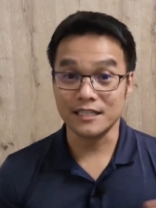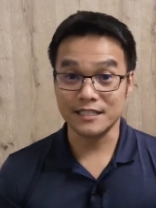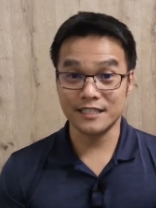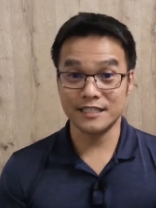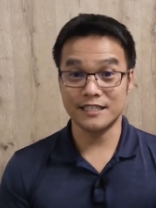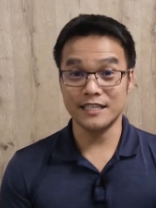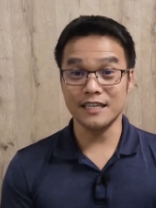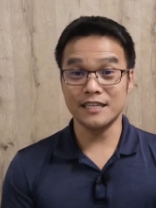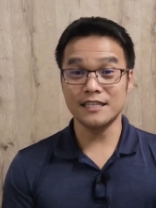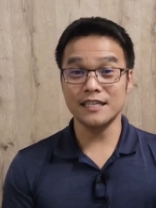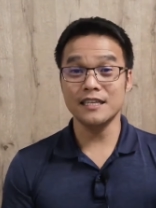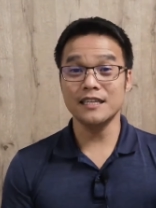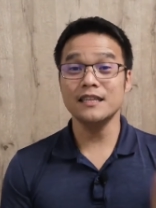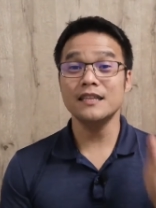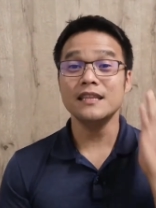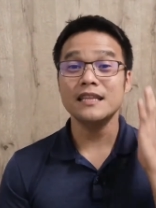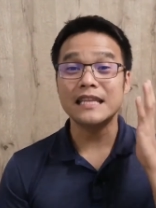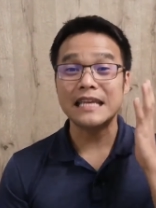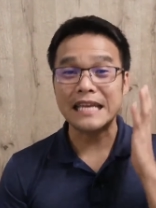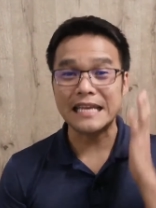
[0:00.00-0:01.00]

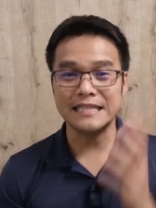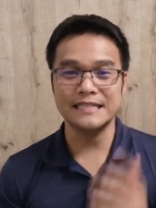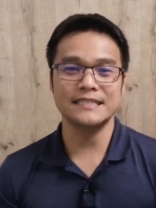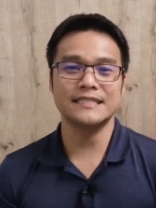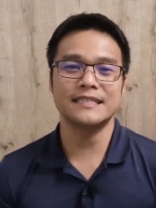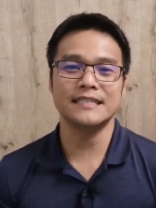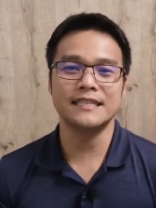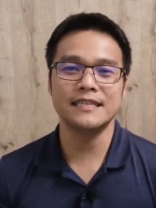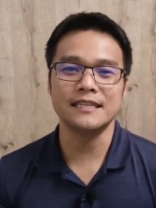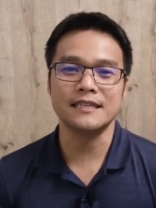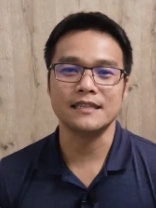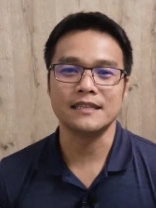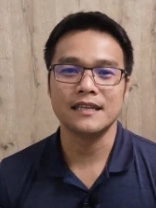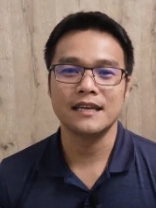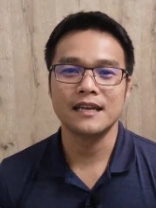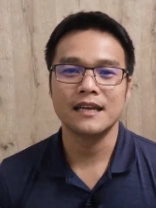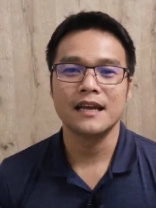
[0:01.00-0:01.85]
certain incident,